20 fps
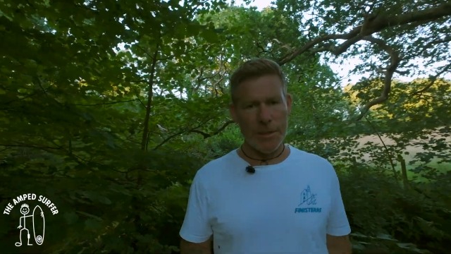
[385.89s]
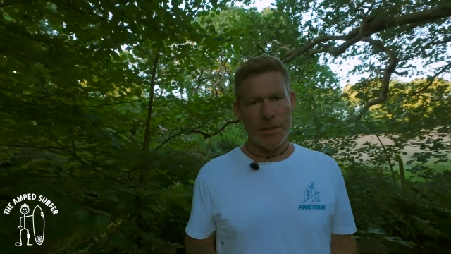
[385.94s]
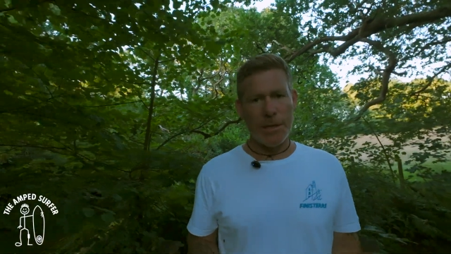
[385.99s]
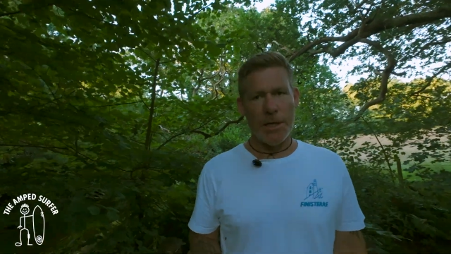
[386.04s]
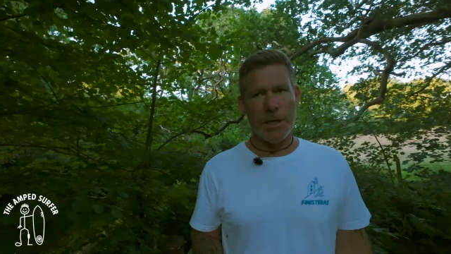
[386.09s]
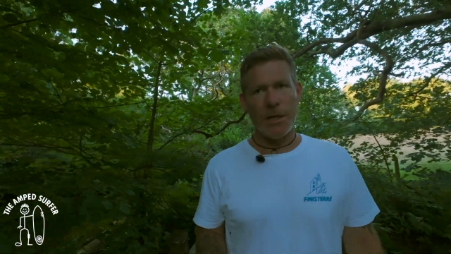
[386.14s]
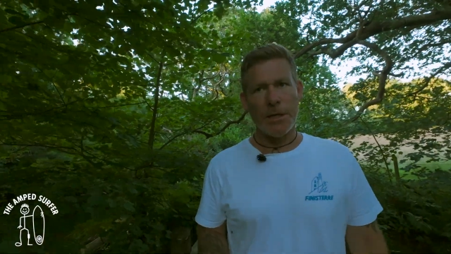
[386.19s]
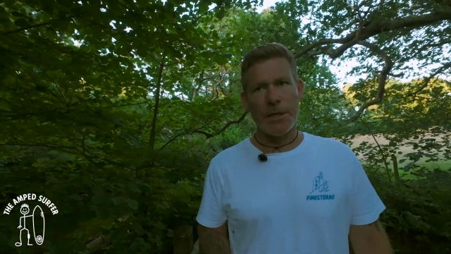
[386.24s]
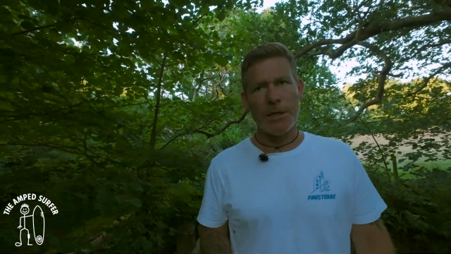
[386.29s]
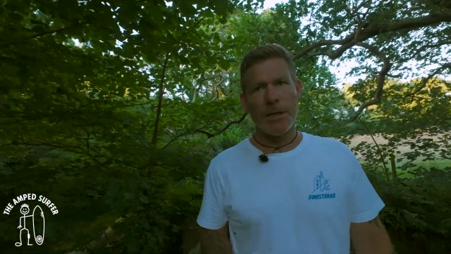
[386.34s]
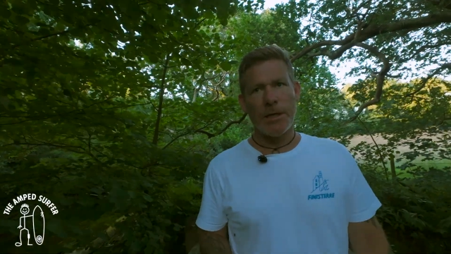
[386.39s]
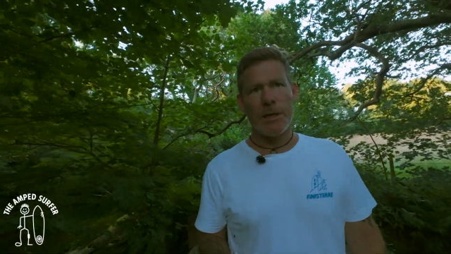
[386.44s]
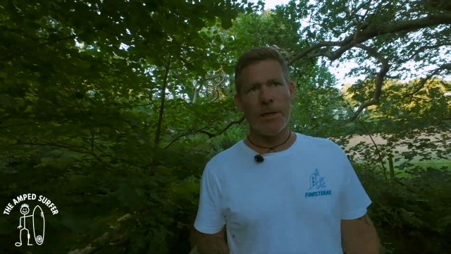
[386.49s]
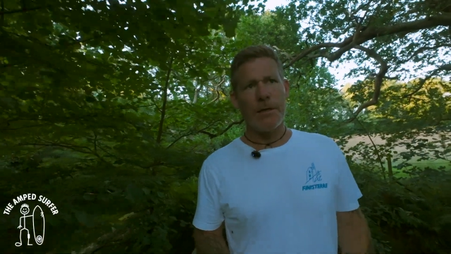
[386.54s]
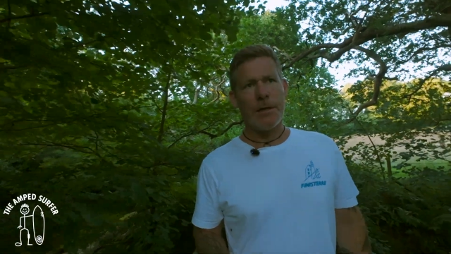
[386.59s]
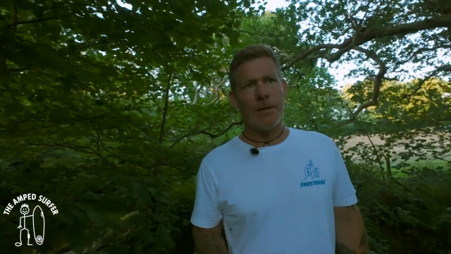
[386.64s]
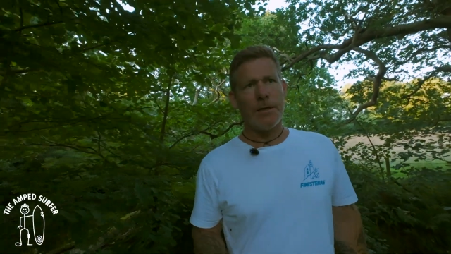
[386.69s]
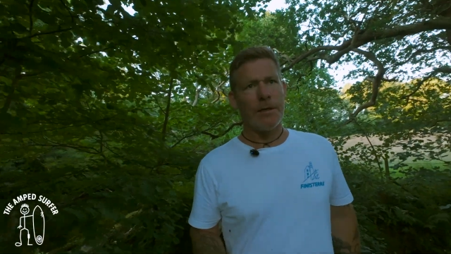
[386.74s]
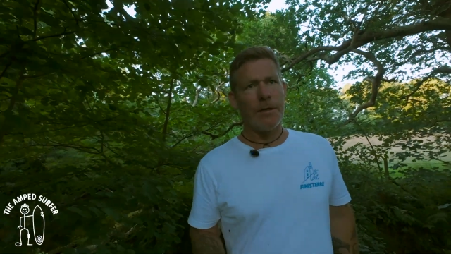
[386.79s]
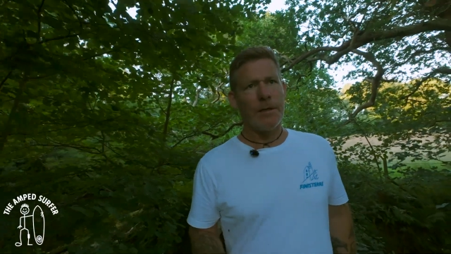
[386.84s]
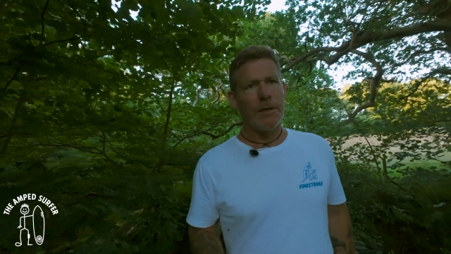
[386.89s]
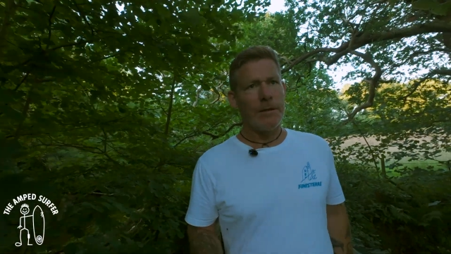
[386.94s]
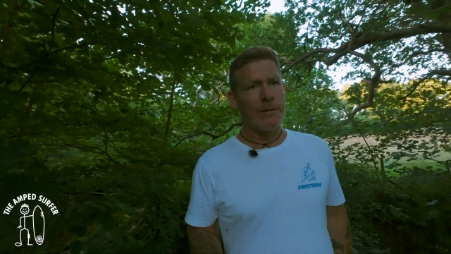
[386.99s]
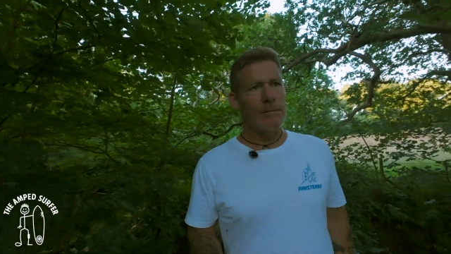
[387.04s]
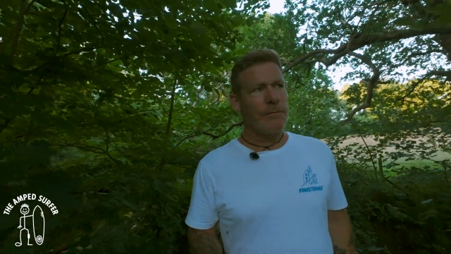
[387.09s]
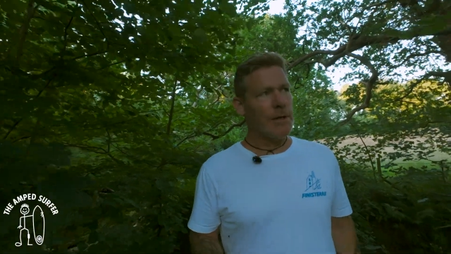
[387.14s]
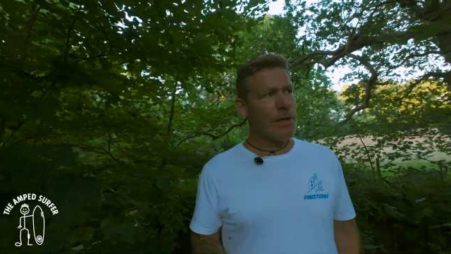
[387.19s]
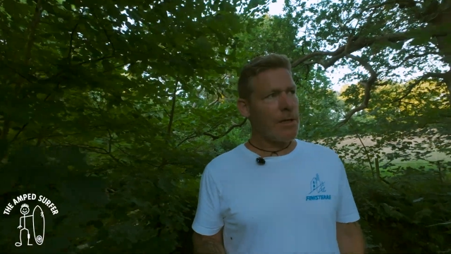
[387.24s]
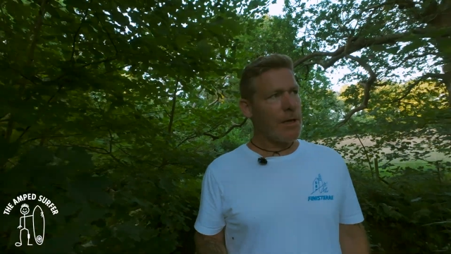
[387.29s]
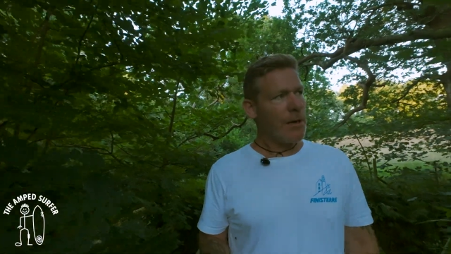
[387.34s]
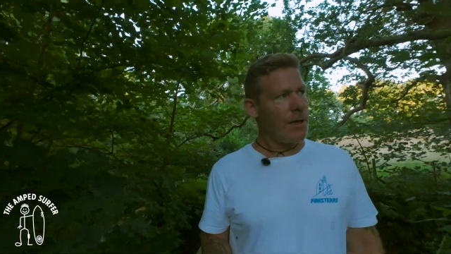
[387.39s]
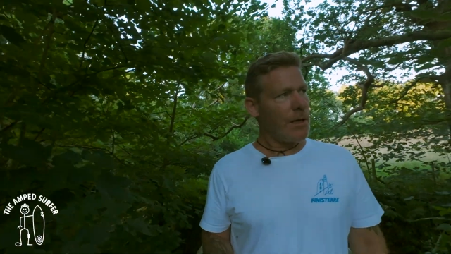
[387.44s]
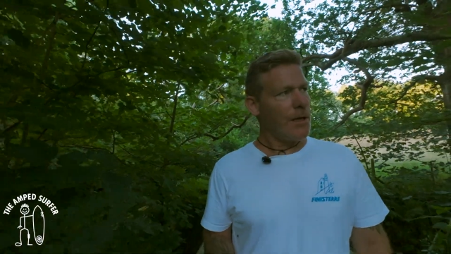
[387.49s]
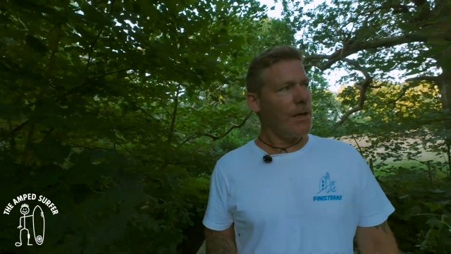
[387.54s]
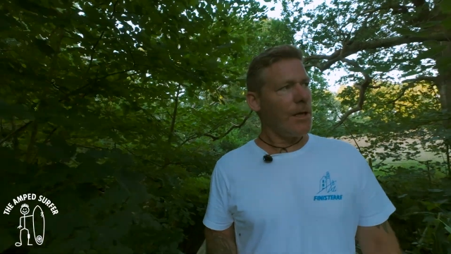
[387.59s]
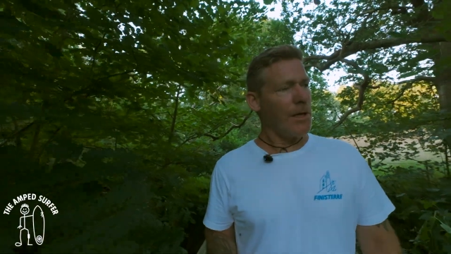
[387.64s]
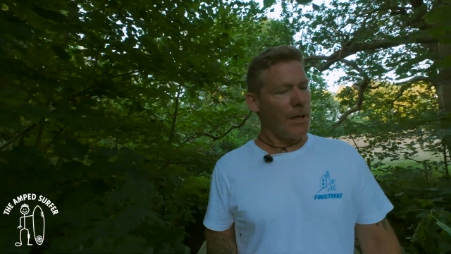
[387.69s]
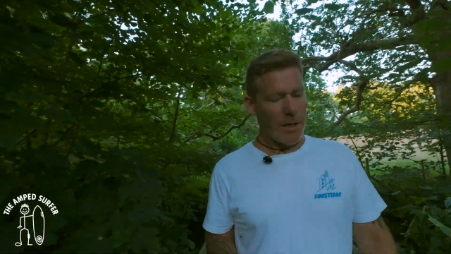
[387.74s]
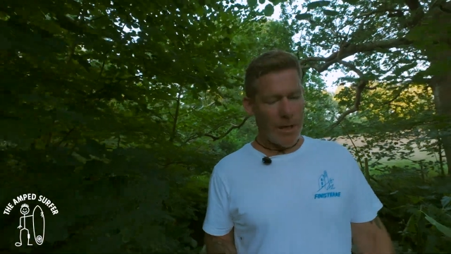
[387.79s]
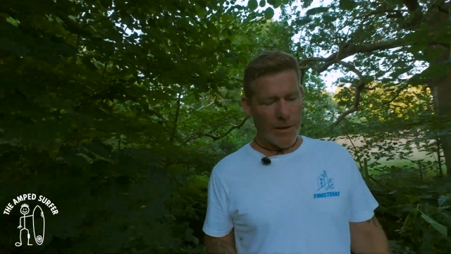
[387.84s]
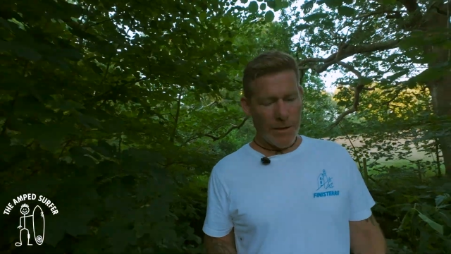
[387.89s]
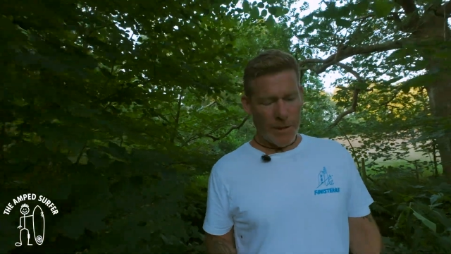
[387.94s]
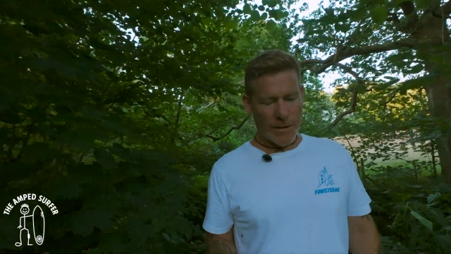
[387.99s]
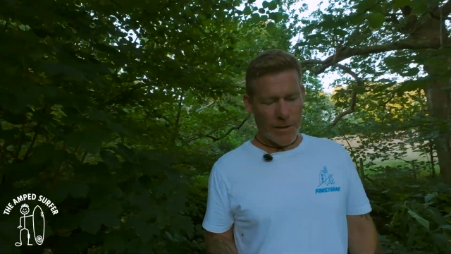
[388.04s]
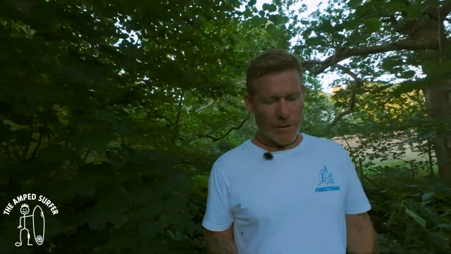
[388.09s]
So we kind of, you know,